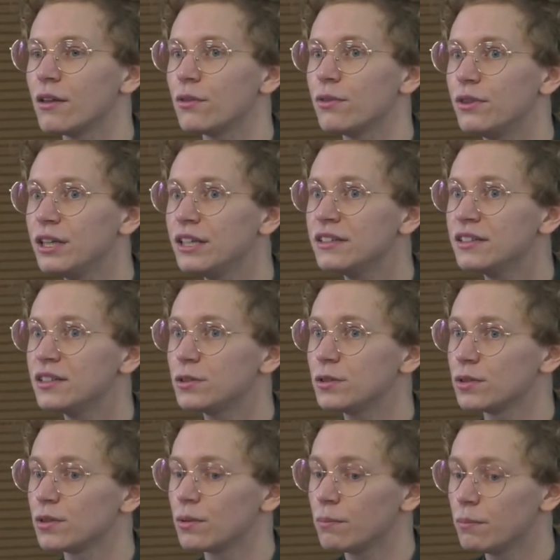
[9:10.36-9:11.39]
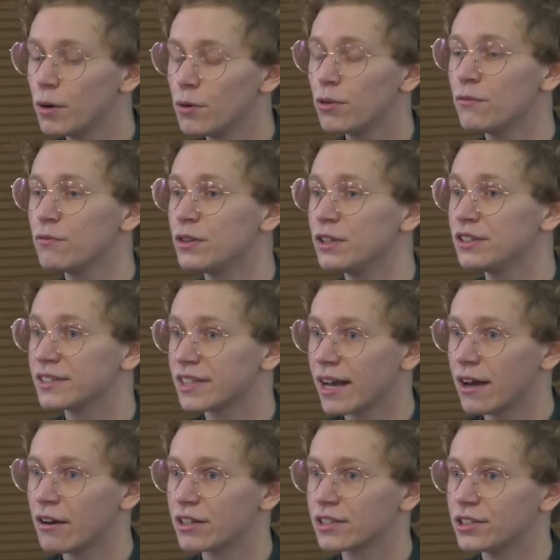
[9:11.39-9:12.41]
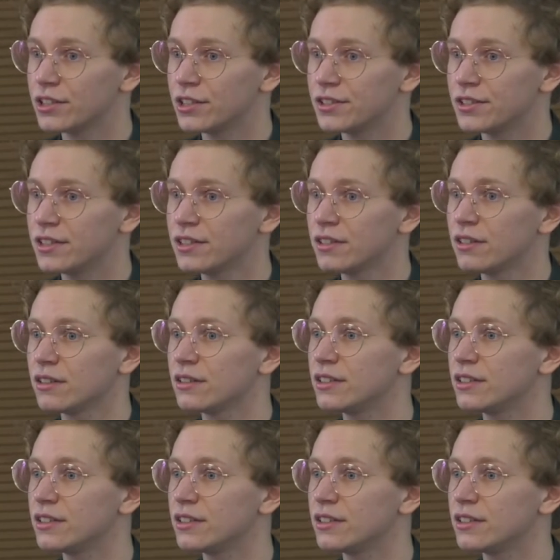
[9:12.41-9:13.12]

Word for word: these both of these characters